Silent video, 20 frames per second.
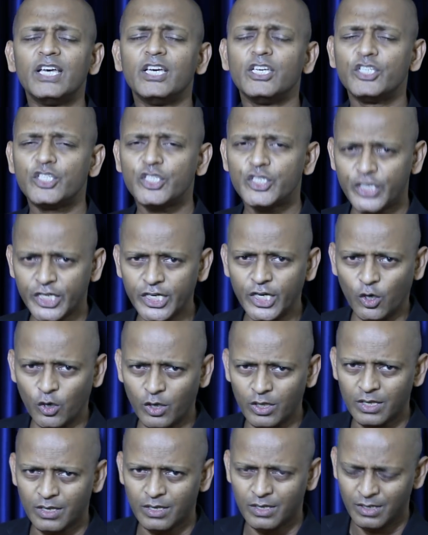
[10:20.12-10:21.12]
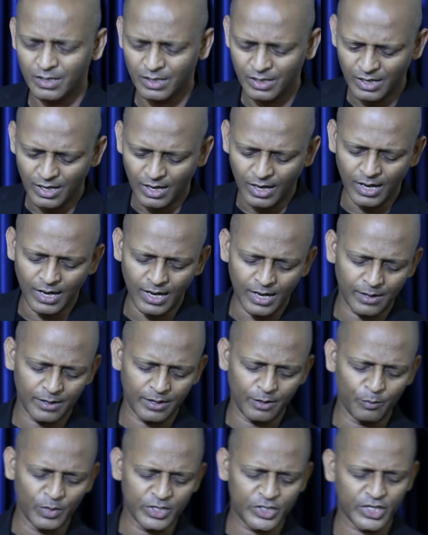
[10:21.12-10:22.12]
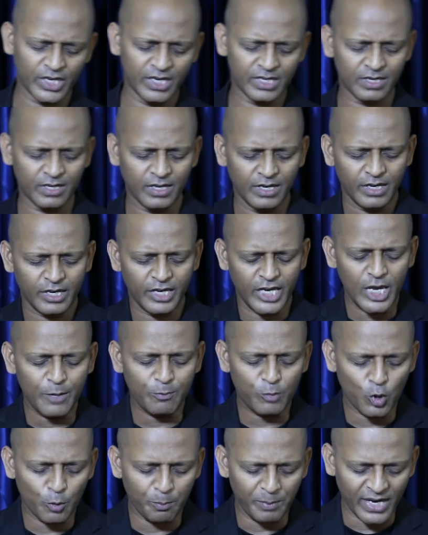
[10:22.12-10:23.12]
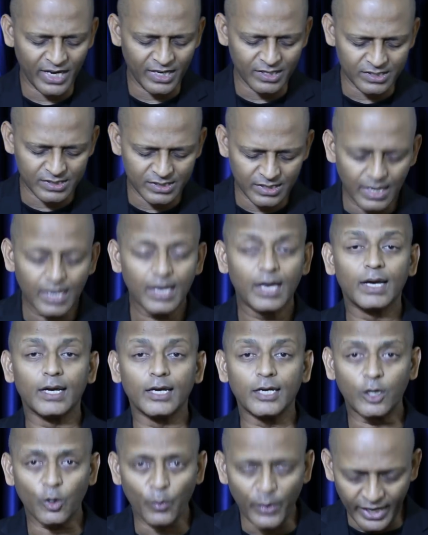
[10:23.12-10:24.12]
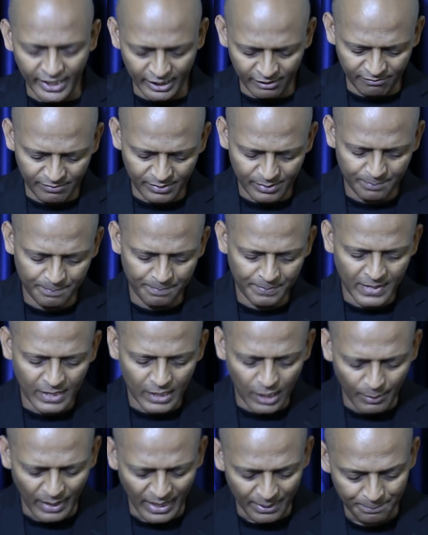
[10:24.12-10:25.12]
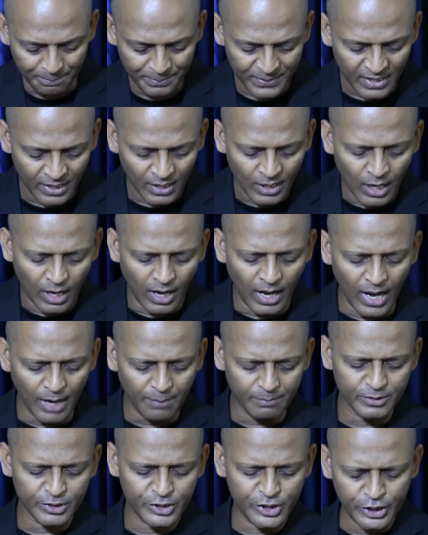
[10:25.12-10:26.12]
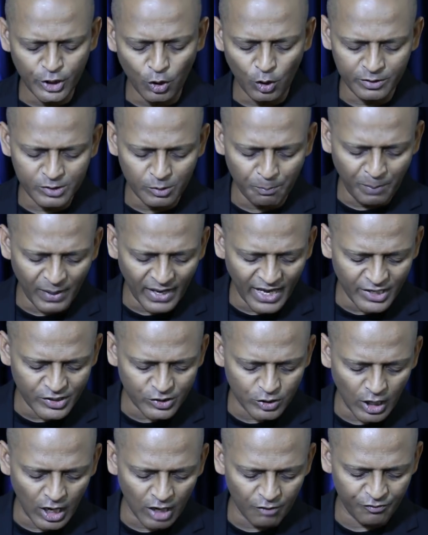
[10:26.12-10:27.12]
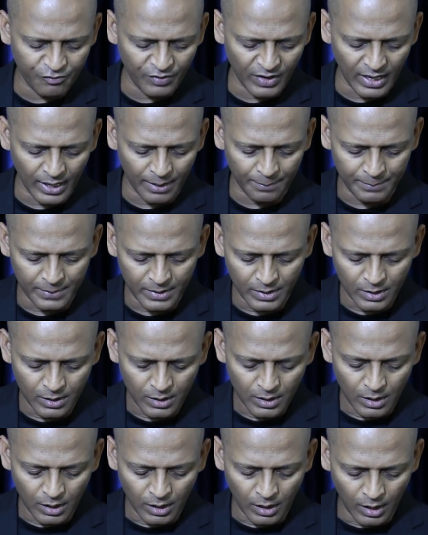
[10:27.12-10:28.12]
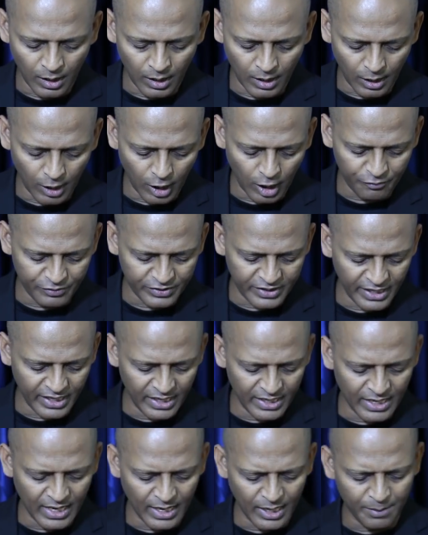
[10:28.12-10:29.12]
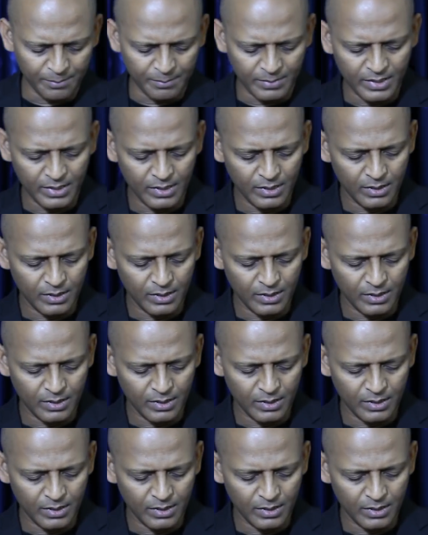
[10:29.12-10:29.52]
Sheol, which in Hebrew means grave. All right, Sheol, it's a place of the